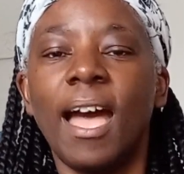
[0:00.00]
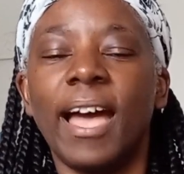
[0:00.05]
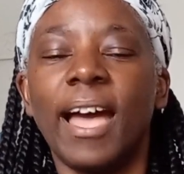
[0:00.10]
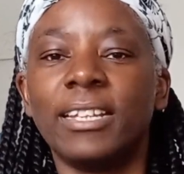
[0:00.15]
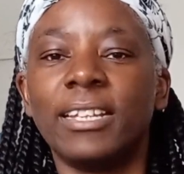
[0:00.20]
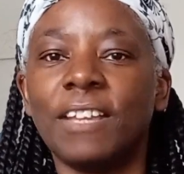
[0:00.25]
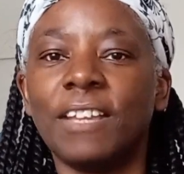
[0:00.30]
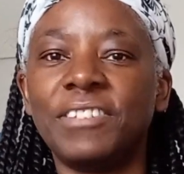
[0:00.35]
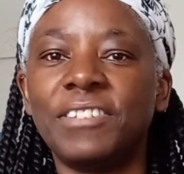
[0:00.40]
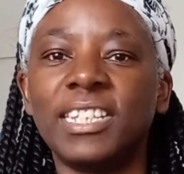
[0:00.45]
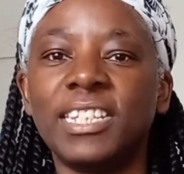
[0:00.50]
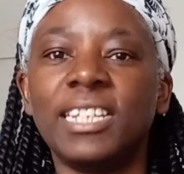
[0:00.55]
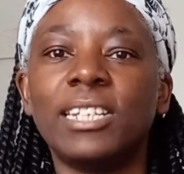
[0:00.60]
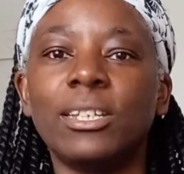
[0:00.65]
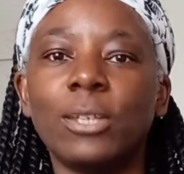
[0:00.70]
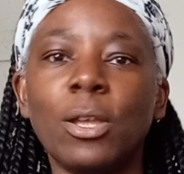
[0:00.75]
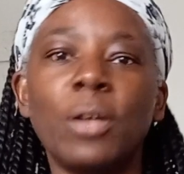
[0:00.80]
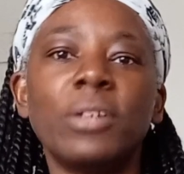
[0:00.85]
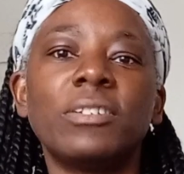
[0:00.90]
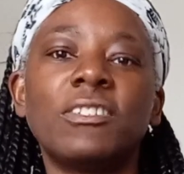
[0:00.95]
And I've seen
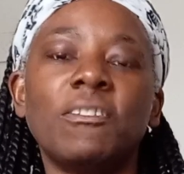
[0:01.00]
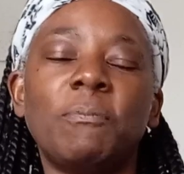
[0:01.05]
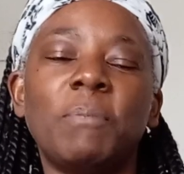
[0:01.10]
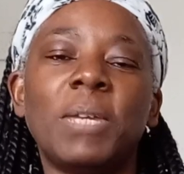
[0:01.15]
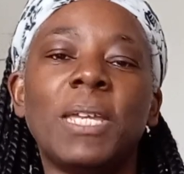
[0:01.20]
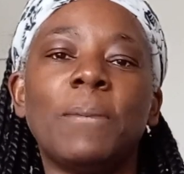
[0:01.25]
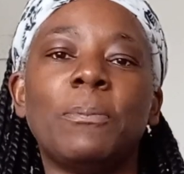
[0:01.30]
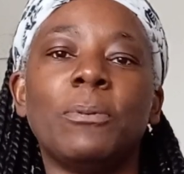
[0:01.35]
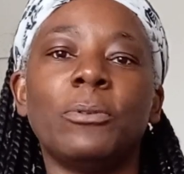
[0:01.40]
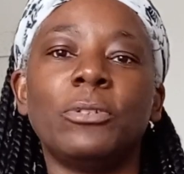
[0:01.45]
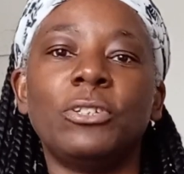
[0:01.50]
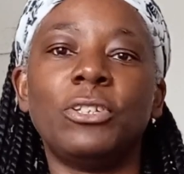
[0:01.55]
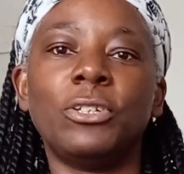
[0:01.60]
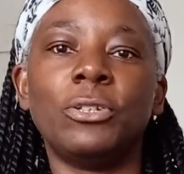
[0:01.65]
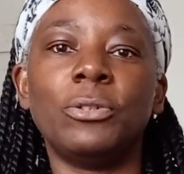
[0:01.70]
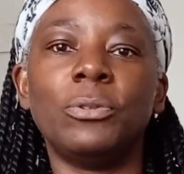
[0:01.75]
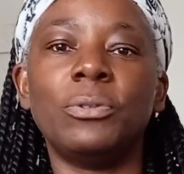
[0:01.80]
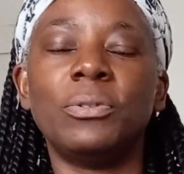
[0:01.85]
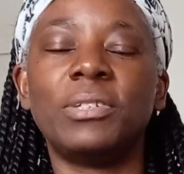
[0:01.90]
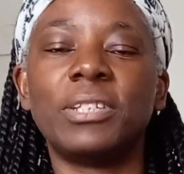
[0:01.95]
lots of people
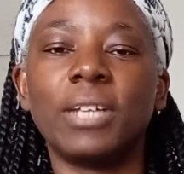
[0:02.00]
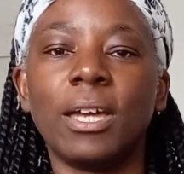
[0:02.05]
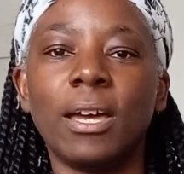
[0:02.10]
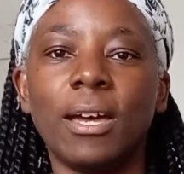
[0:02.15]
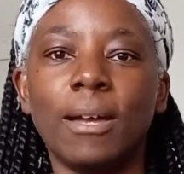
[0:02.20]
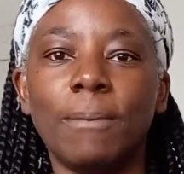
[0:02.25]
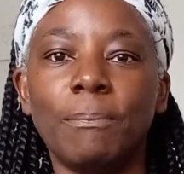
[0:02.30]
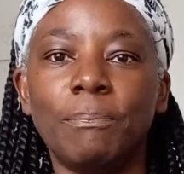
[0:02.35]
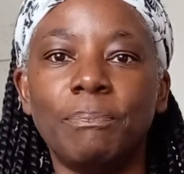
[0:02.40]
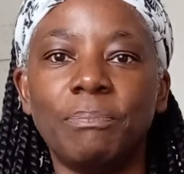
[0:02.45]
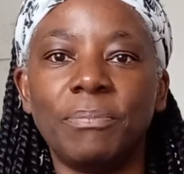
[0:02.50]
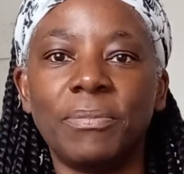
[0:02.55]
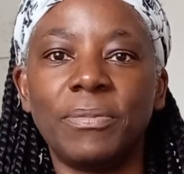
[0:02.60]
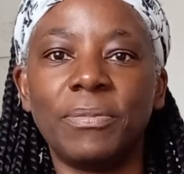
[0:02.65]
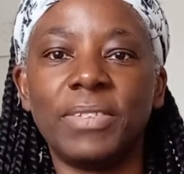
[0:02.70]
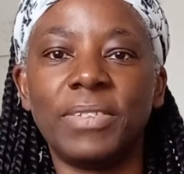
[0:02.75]
use um,